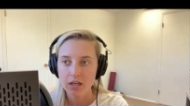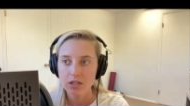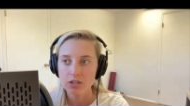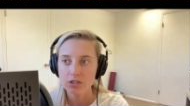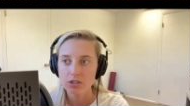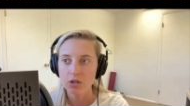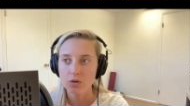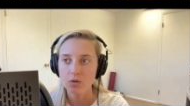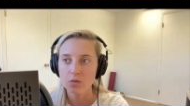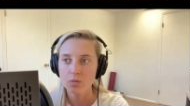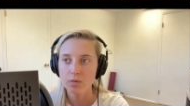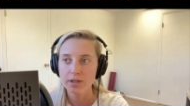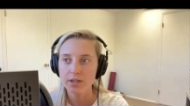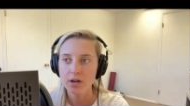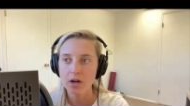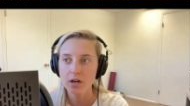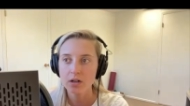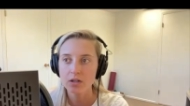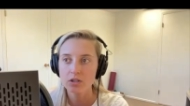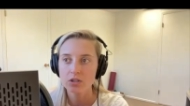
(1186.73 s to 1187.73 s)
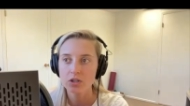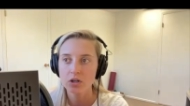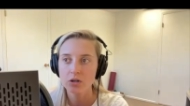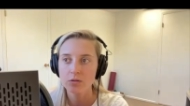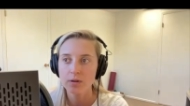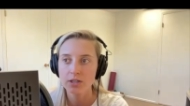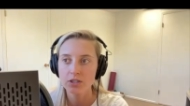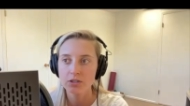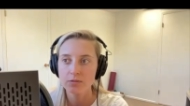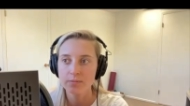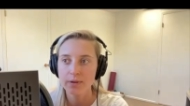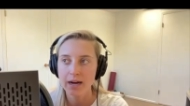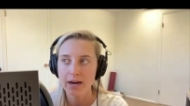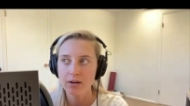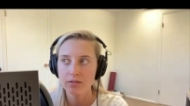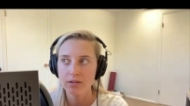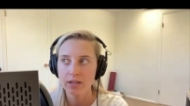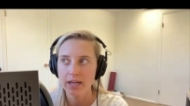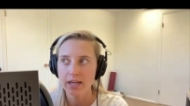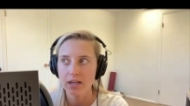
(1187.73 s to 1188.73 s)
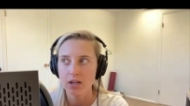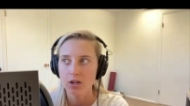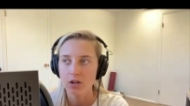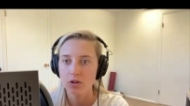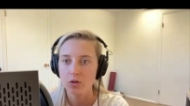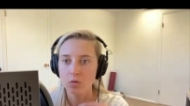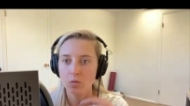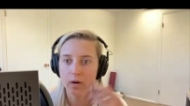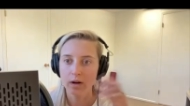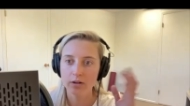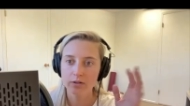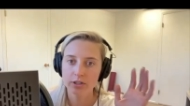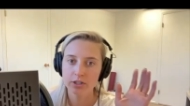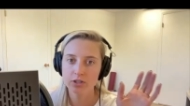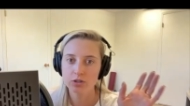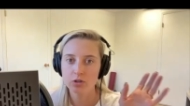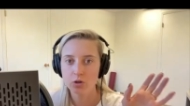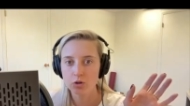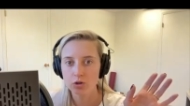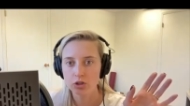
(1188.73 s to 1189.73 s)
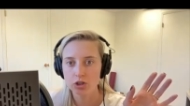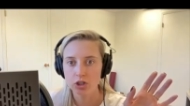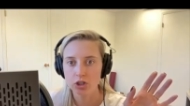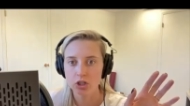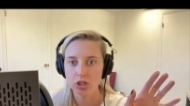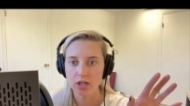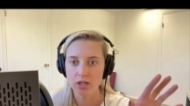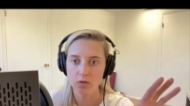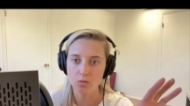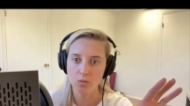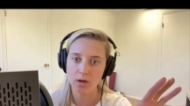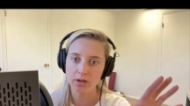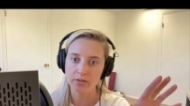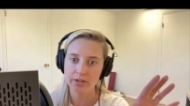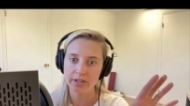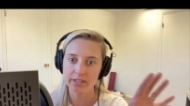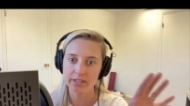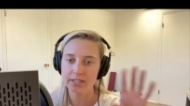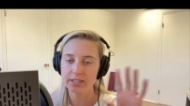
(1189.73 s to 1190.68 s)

So we talk so much about like wellness culture and wellness.